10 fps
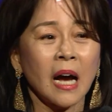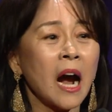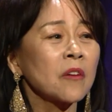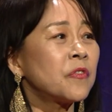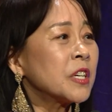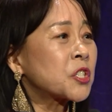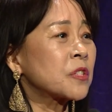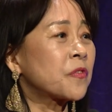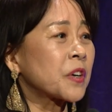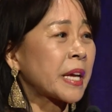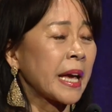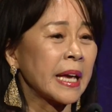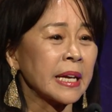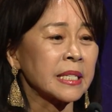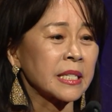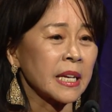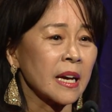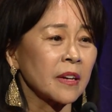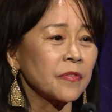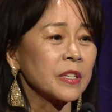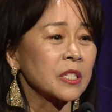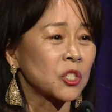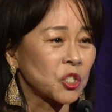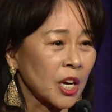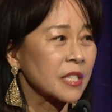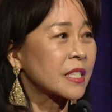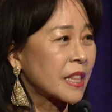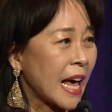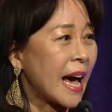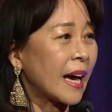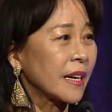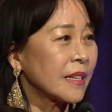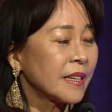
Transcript: Our vision for KACF is just that